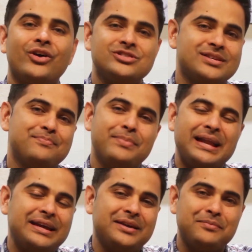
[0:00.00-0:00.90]
chaos and
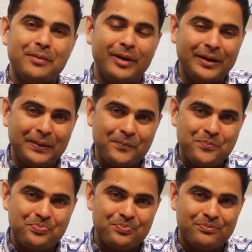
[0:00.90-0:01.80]
panic in my mind.
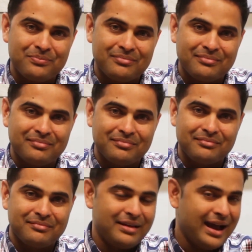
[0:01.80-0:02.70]

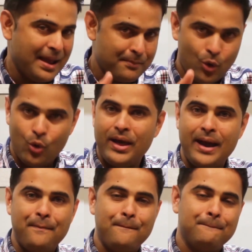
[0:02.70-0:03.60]
I'd go
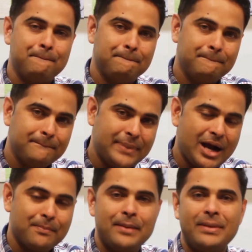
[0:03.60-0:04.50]
there,
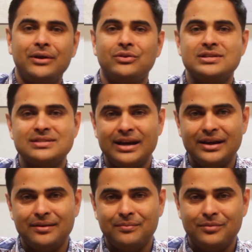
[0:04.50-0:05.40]
park my bike to the
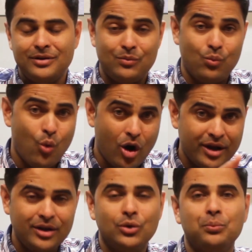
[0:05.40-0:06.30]
side,
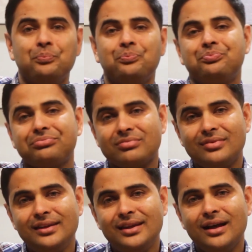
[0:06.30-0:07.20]
walk into
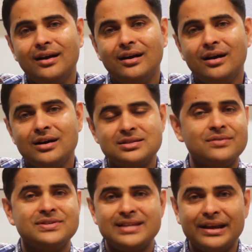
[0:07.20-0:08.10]
a
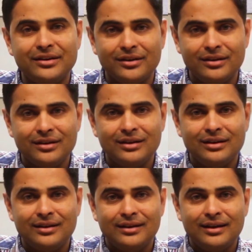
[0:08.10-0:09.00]
service center,
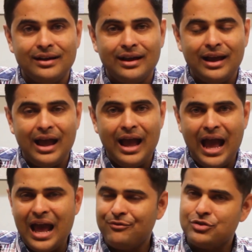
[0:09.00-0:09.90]

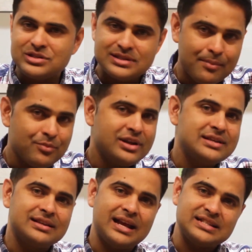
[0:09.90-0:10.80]
and for some
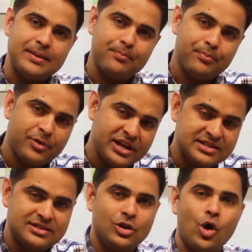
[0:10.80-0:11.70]
reason as I
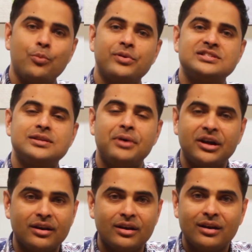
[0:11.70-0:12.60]
long press the
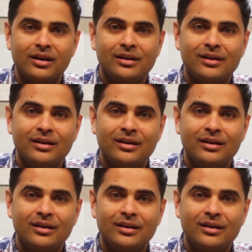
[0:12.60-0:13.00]
button,